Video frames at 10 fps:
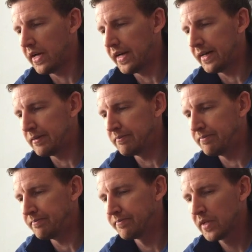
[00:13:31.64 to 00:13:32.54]

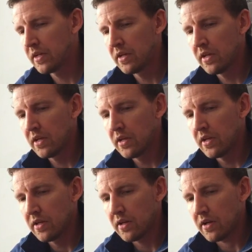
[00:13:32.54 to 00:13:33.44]
um,
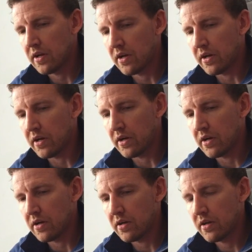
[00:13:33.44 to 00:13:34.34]

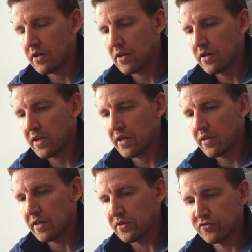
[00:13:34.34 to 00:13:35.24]
uh,
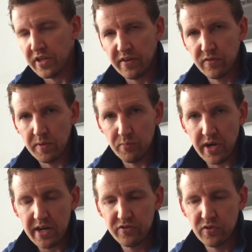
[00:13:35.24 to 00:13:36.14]
it doesn't have to be
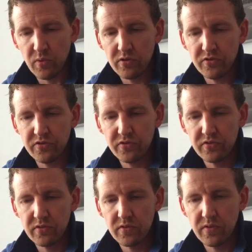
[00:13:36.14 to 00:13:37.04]
brass the
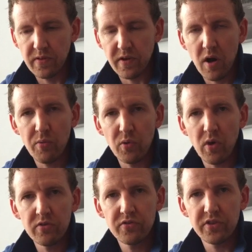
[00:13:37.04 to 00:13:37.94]
ones the common
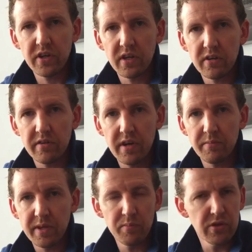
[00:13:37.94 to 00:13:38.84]
ones that are
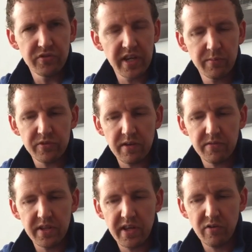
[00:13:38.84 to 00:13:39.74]
um, in museums and
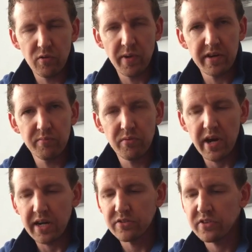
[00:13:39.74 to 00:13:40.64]
everything they're all made of
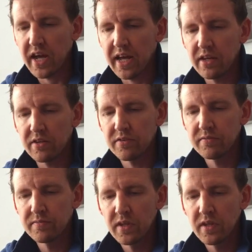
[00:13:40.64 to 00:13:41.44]
brass and